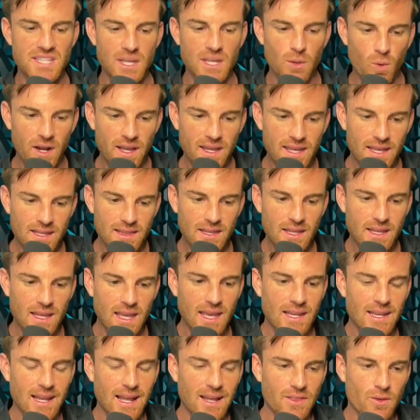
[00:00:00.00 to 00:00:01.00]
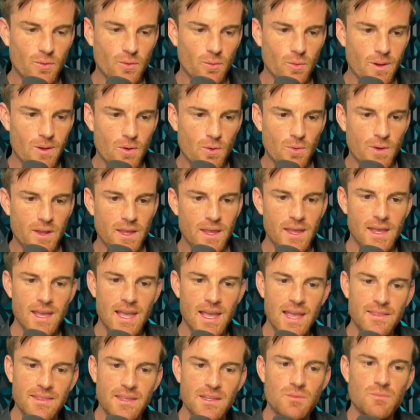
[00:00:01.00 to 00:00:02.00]
they want to kick the can down the road
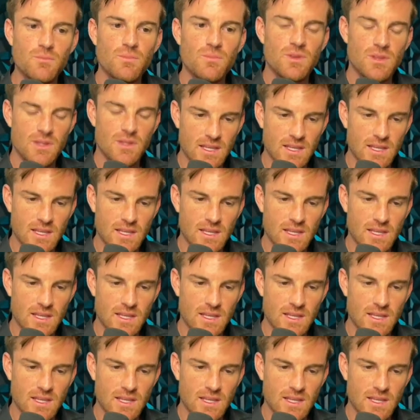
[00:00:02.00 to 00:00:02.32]
and then